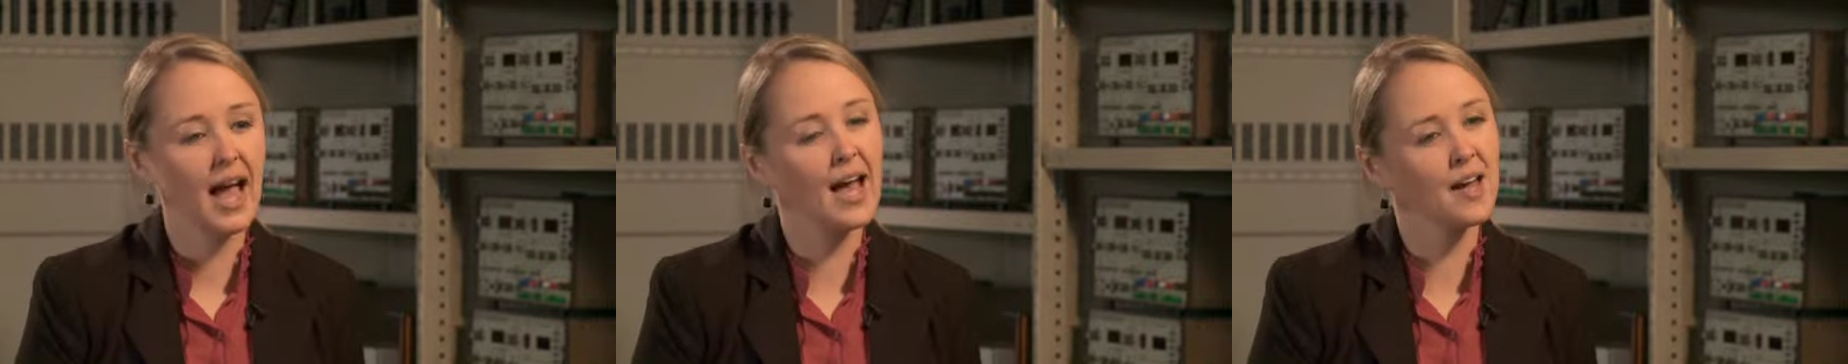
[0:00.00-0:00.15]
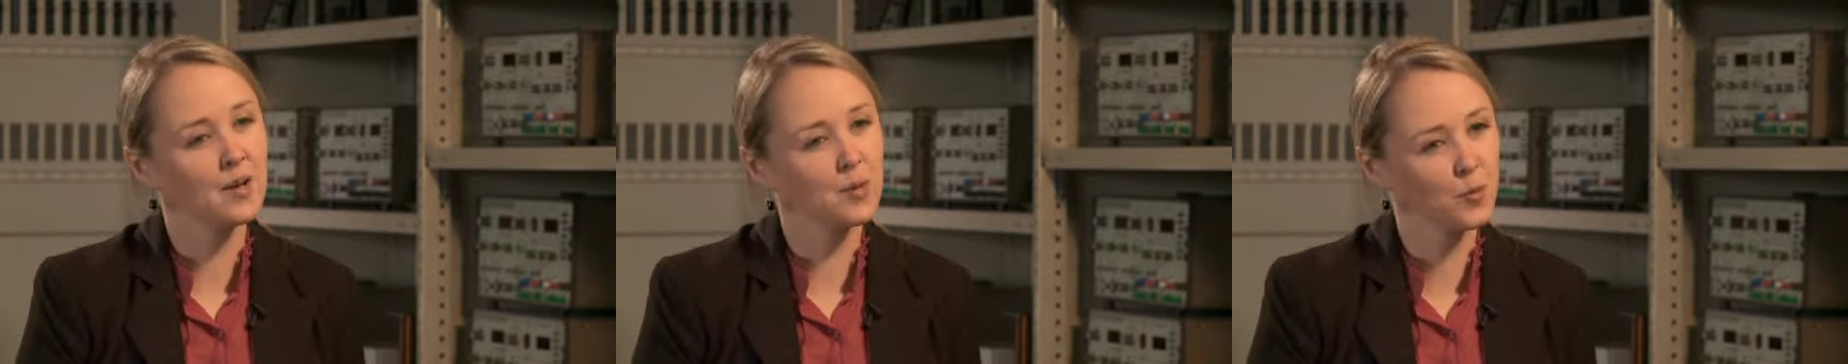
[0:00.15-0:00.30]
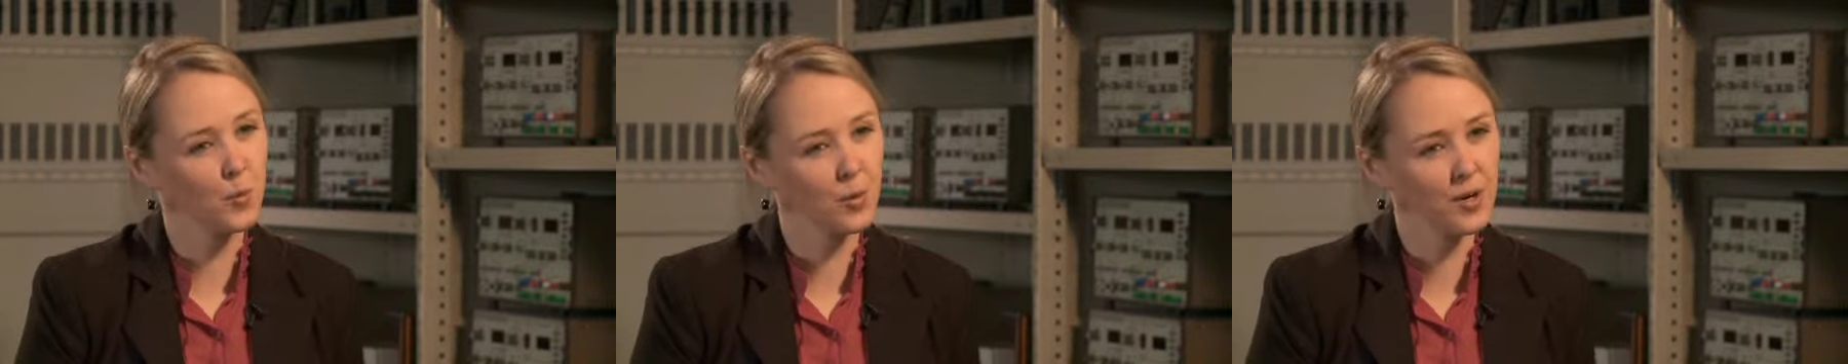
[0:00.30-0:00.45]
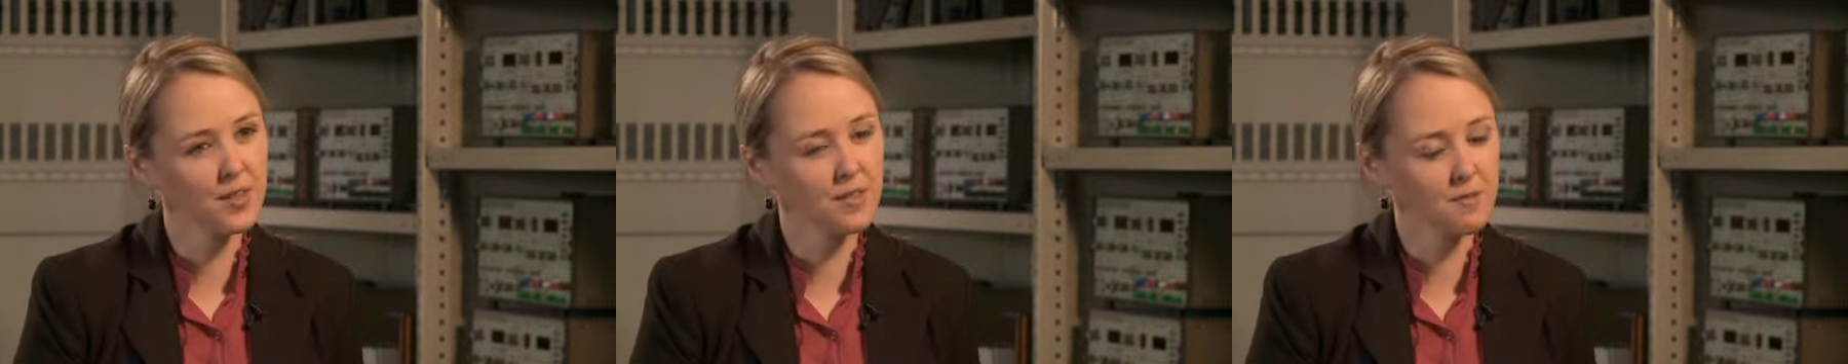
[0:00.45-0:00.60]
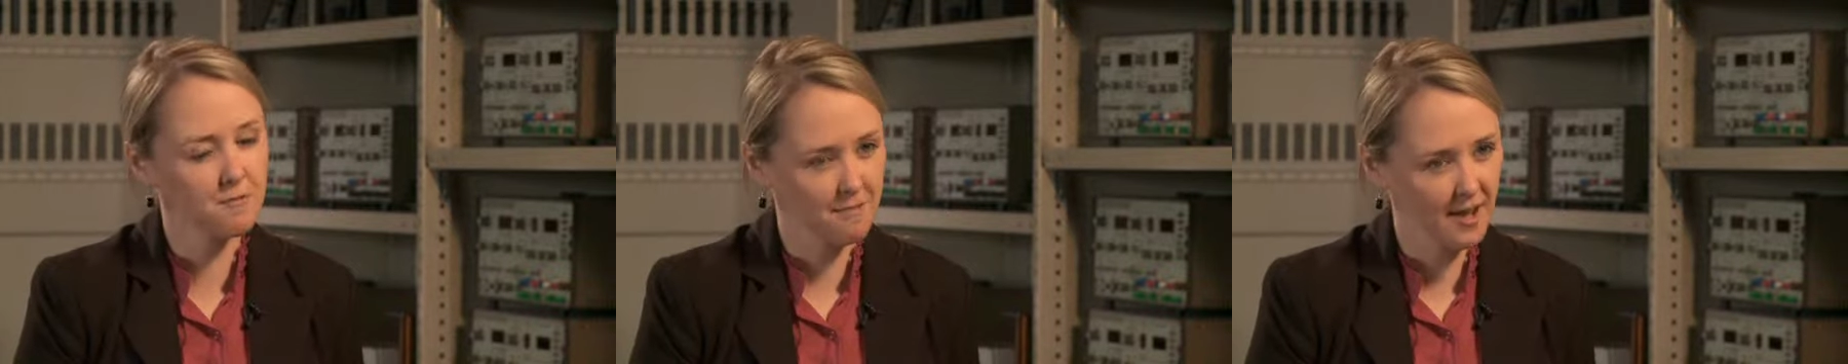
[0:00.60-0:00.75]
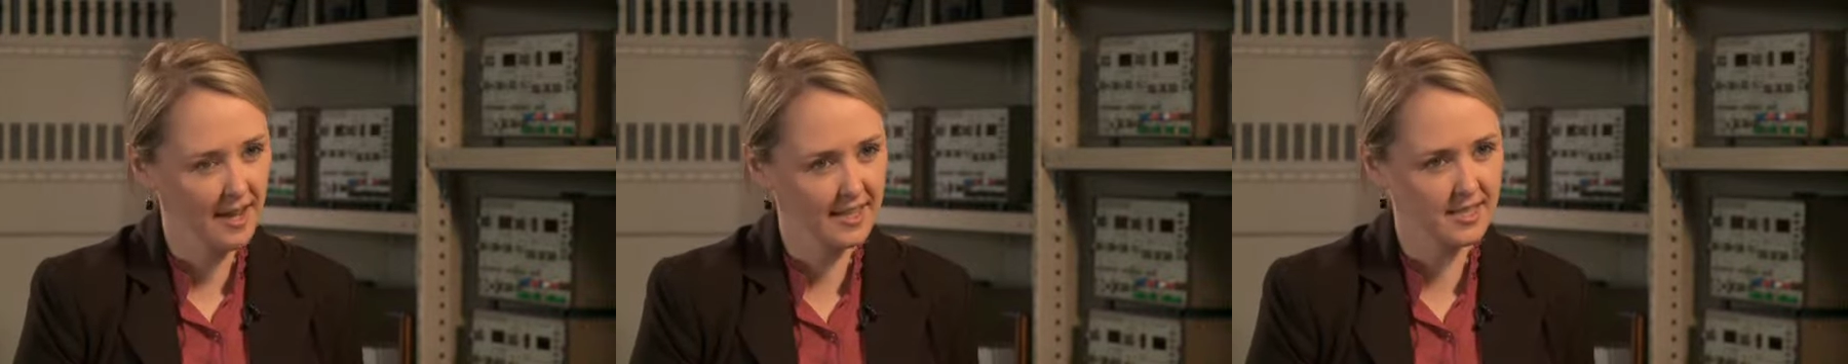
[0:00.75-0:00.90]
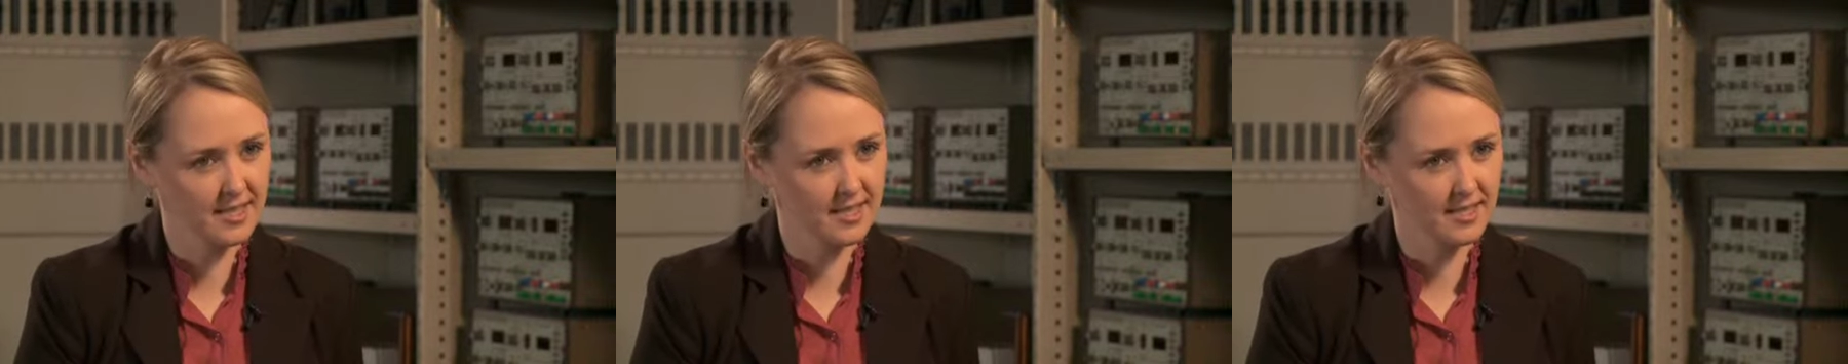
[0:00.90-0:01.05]
And what are the
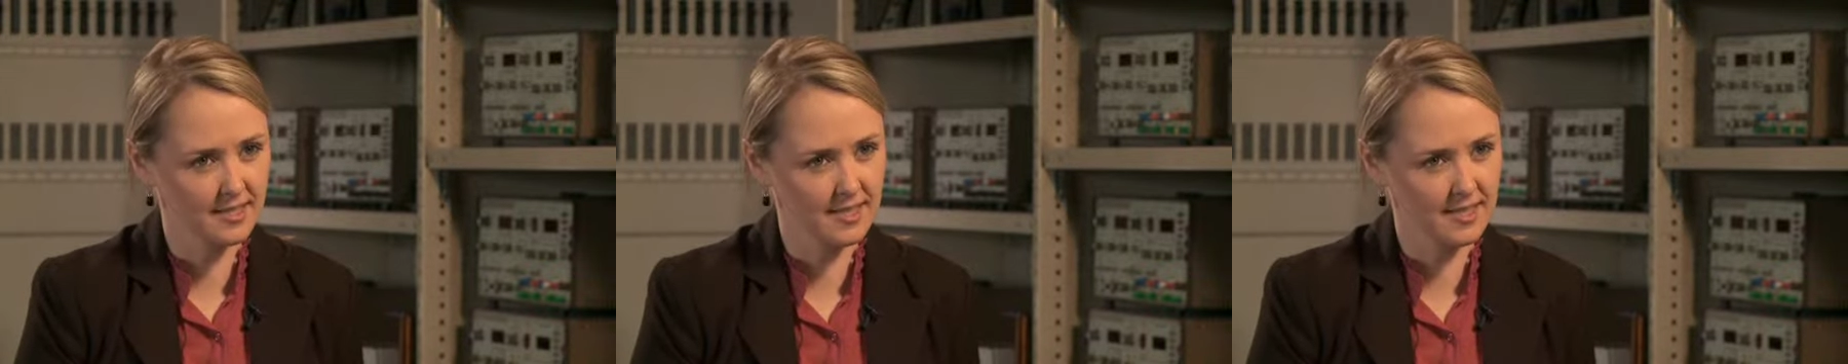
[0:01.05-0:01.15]
factors